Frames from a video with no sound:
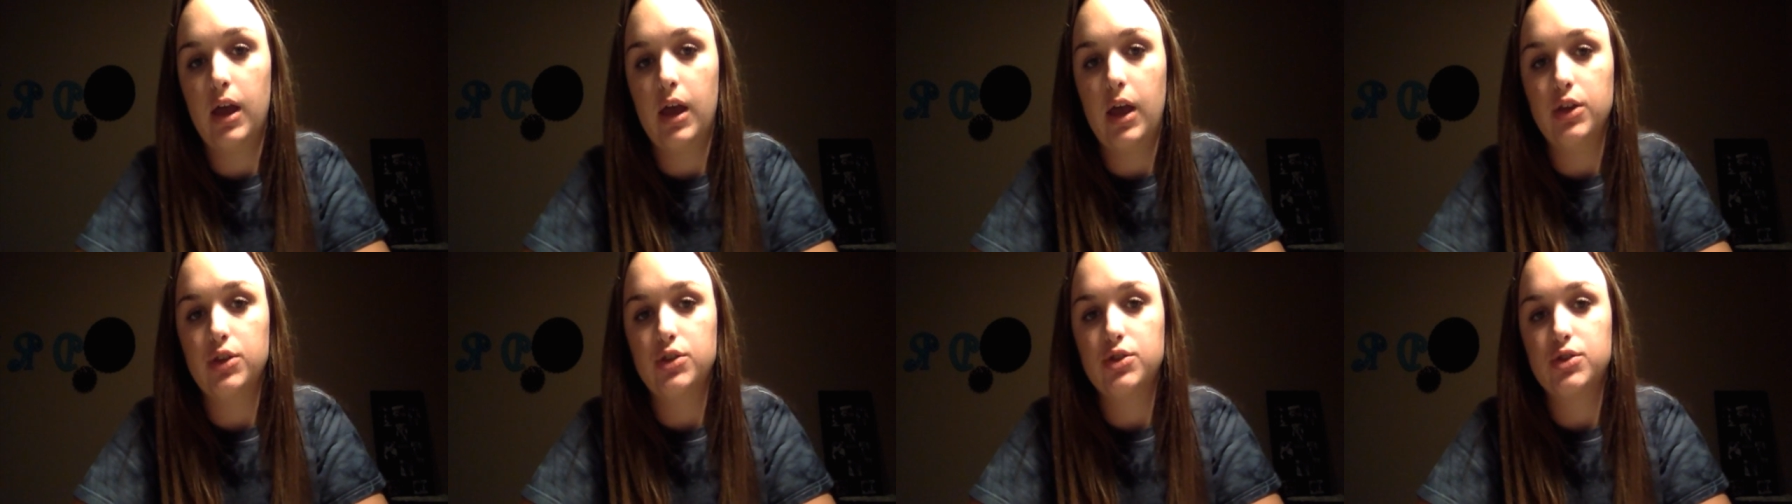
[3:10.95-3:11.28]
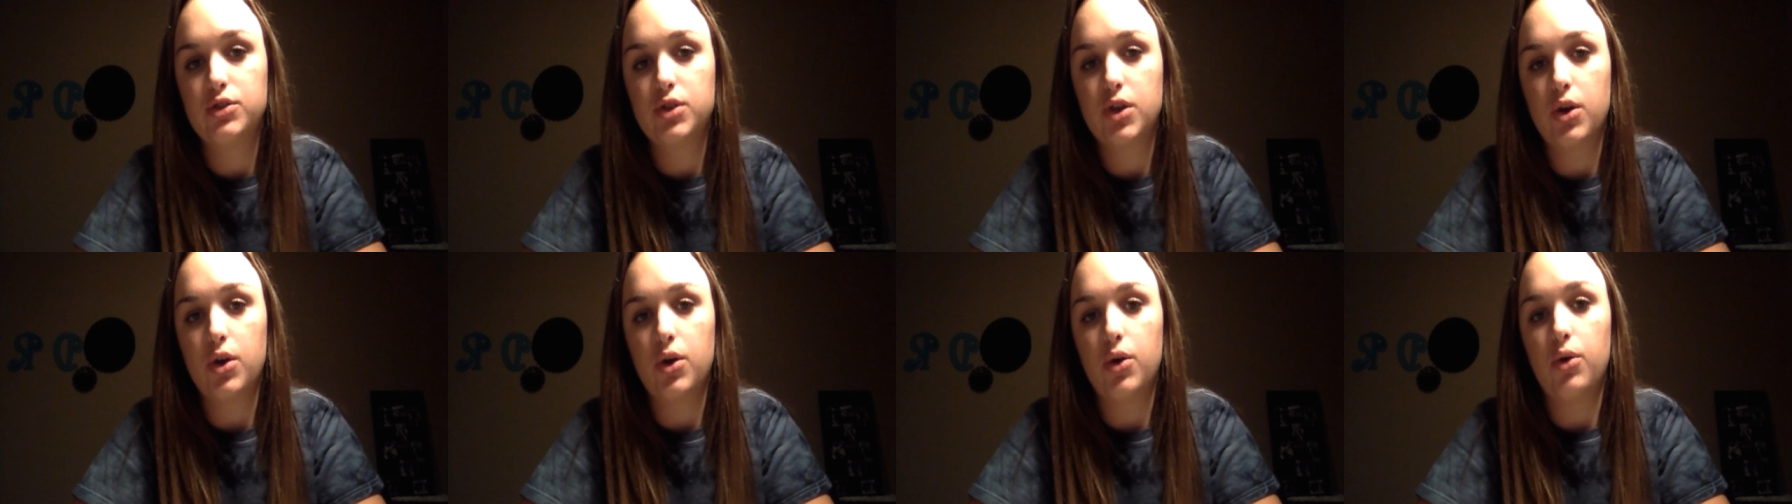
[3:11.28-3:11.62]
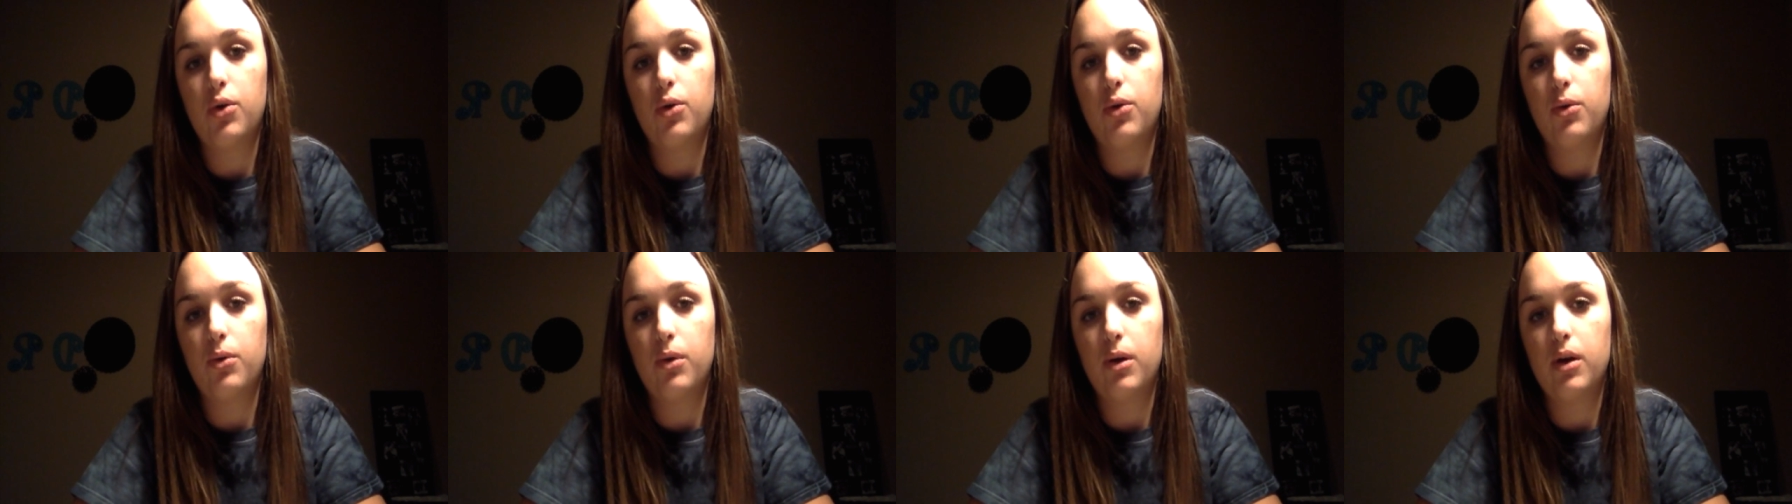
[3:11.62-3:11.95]

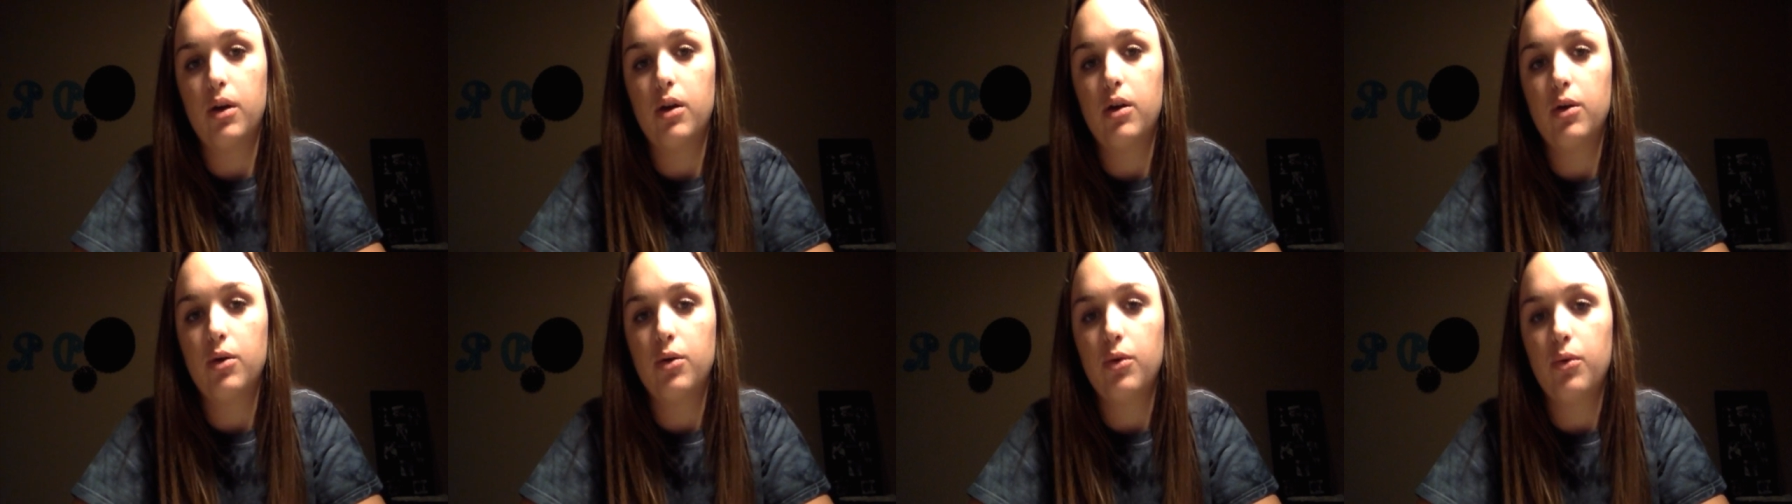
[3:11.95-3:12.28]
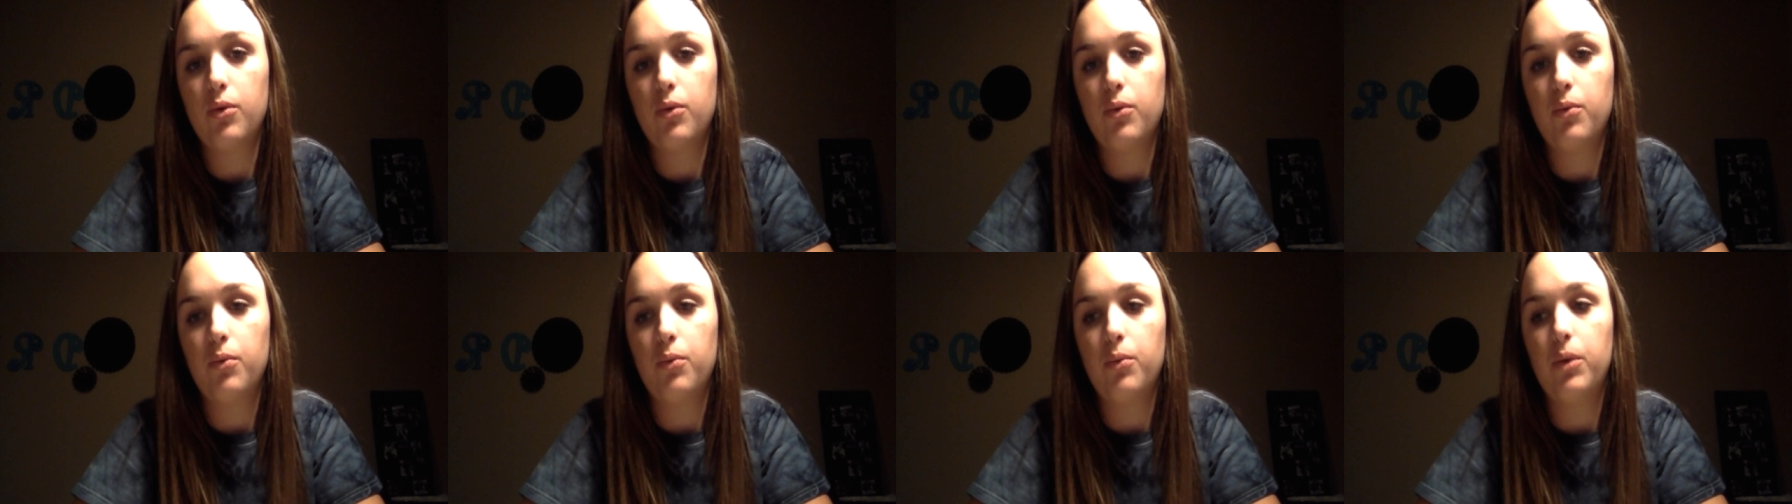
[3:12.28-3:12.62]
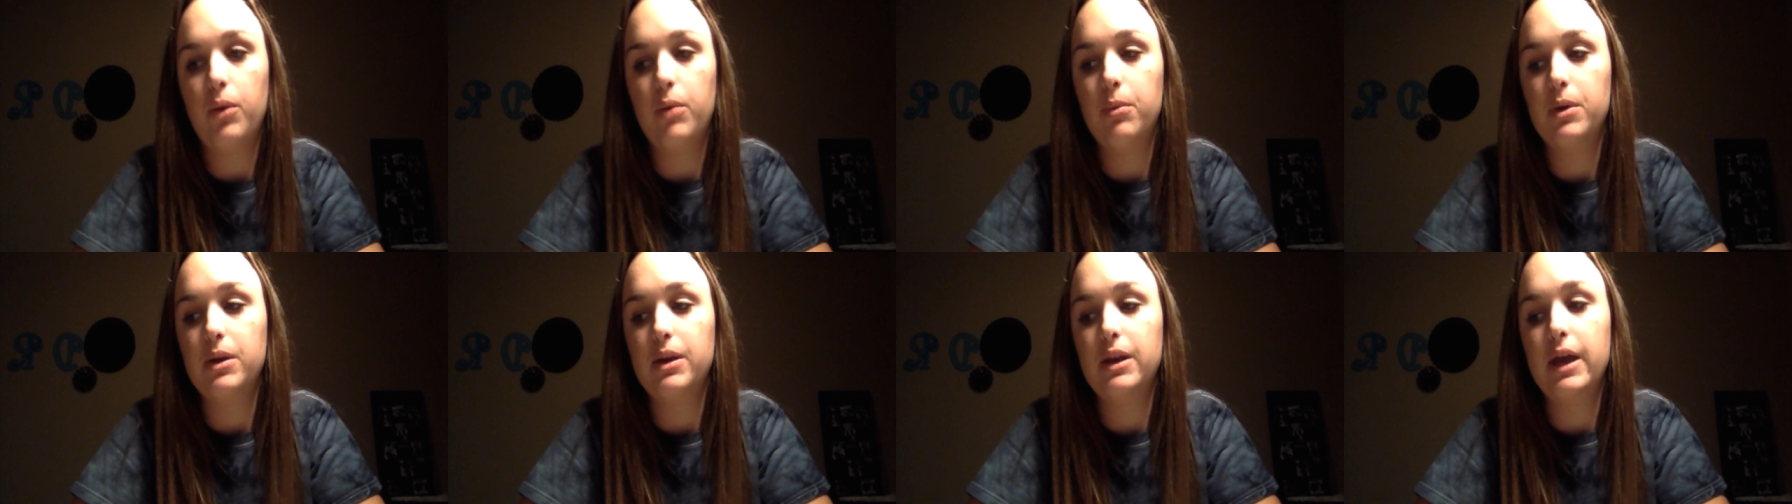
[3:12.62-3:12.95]
So
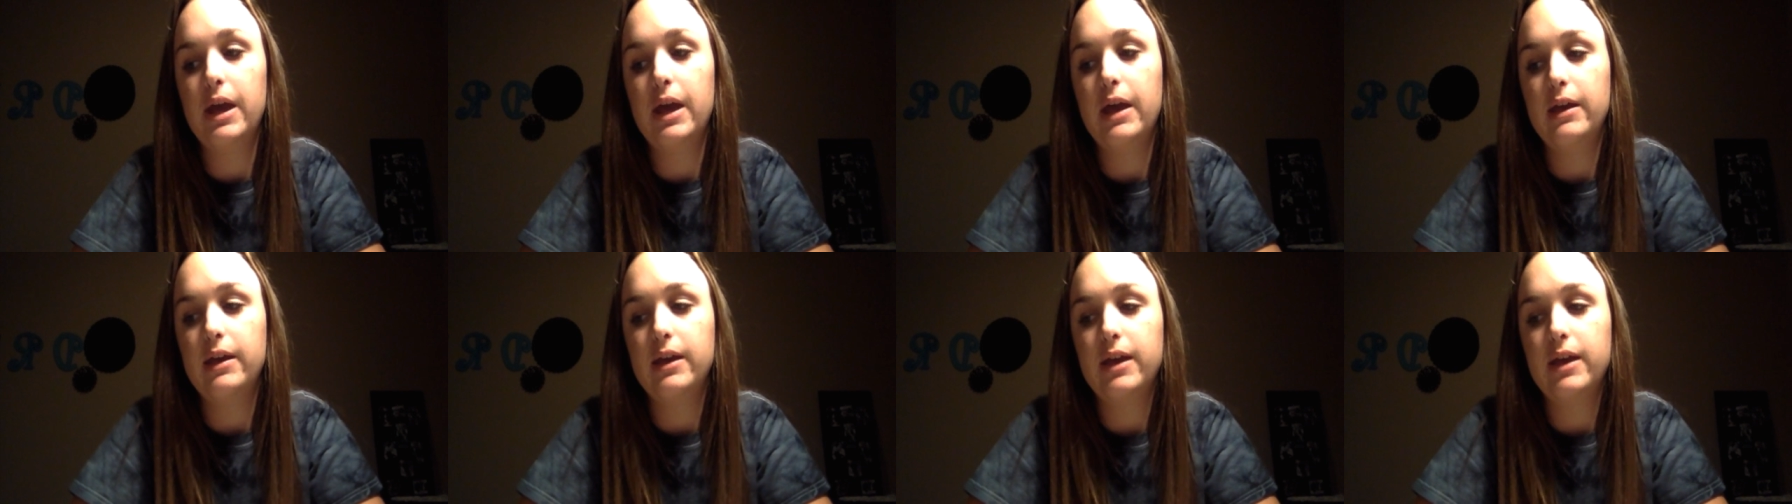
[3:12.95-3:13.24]
we would